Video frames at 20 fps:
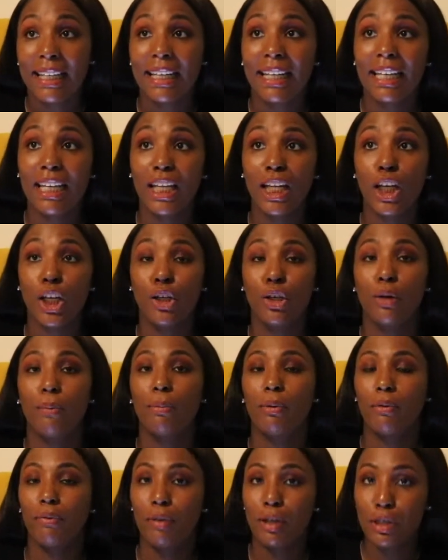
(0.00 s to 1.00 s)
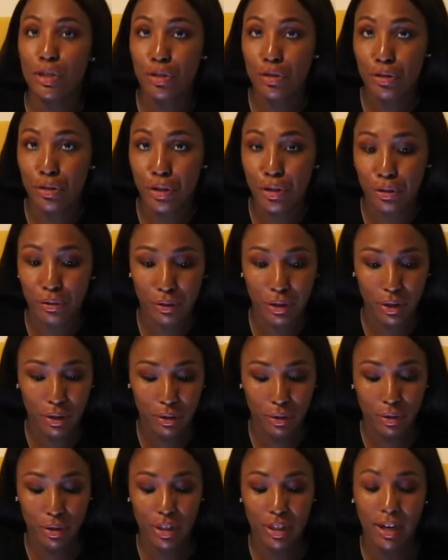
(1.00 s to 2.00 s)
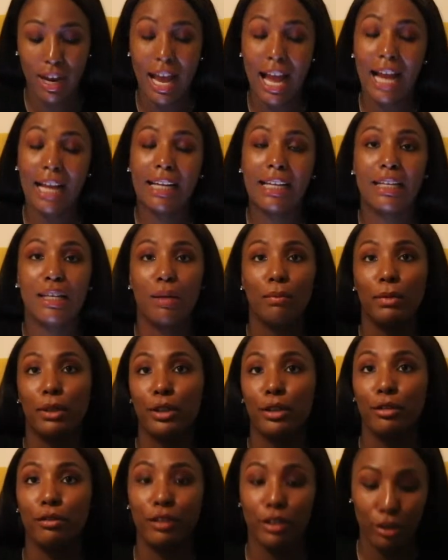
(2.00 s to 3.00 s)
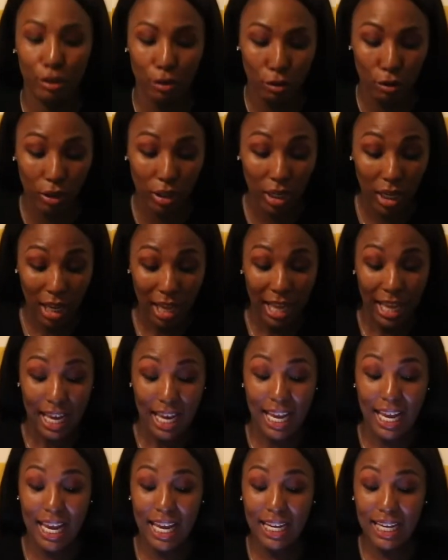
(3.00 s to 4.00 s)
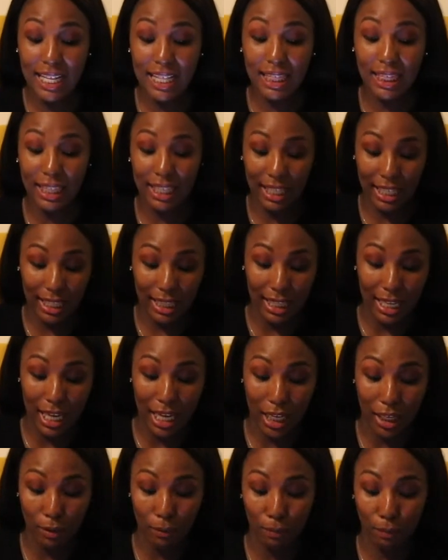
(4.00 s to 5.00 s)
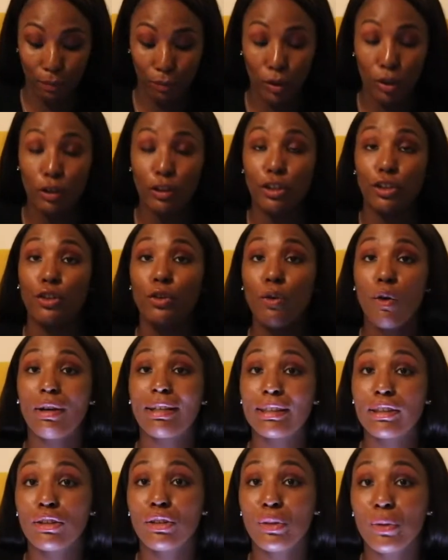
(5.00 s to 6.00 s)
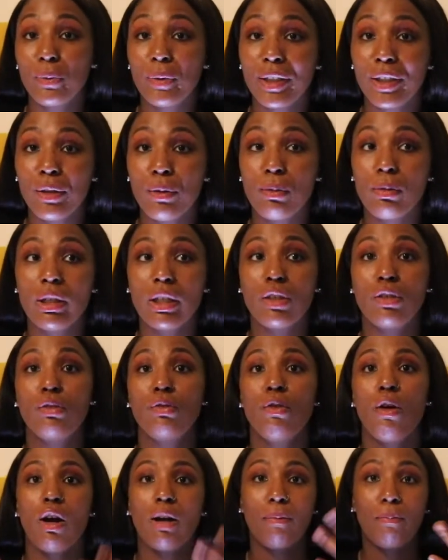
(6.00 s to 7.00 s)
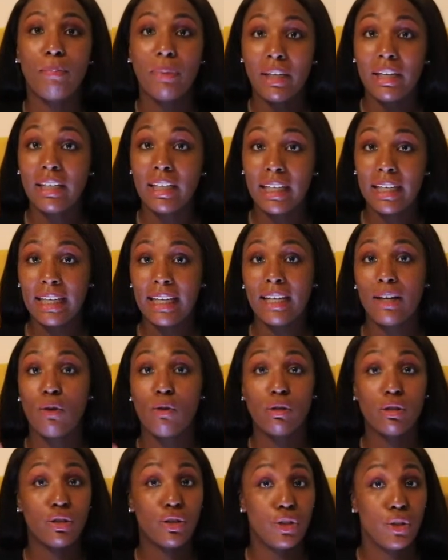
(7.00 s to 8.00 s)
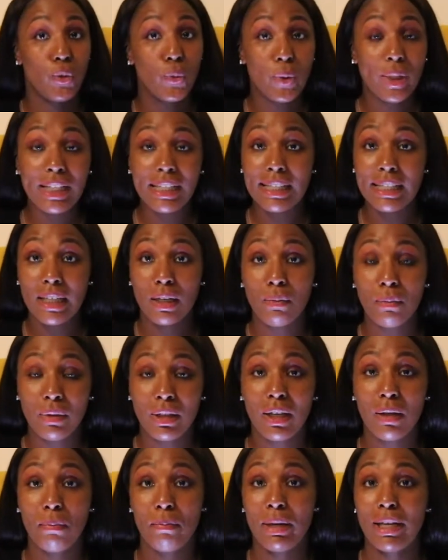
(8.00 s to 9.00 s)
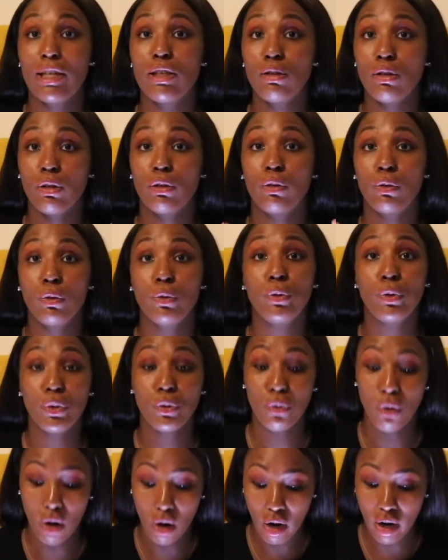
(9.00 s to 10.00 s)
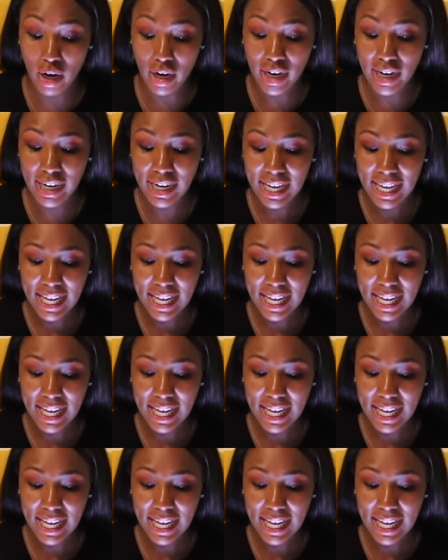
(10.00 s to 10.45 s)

in your professional career or your academic career or anything that you are doing where you are being or doing something based on who you are,